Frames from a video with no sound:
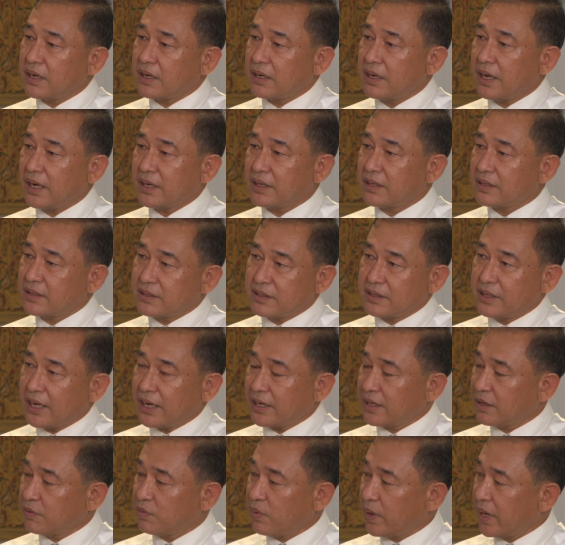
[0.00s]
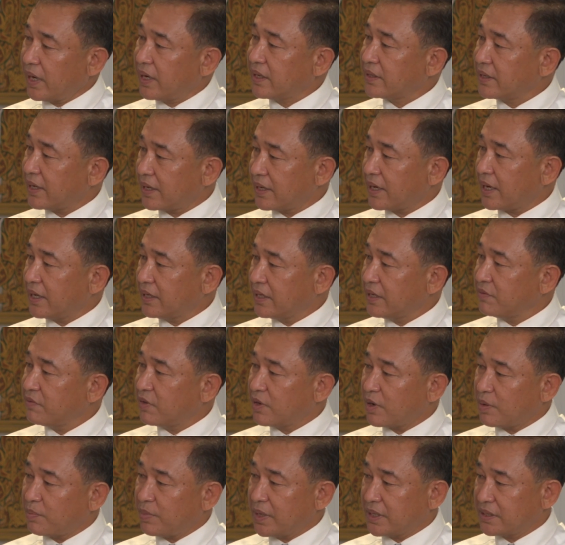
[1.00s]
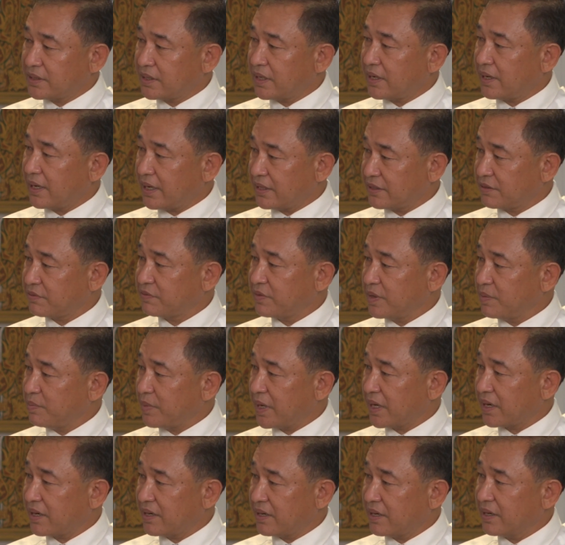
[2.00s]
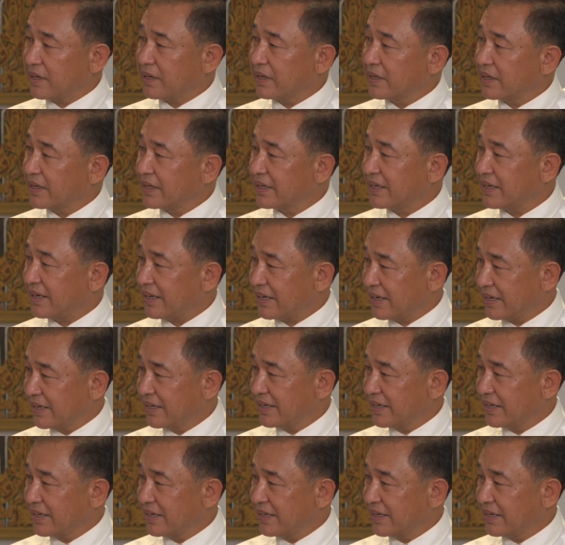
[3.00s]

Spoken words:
that's the way that I developed myself as a filmmaker, yeah.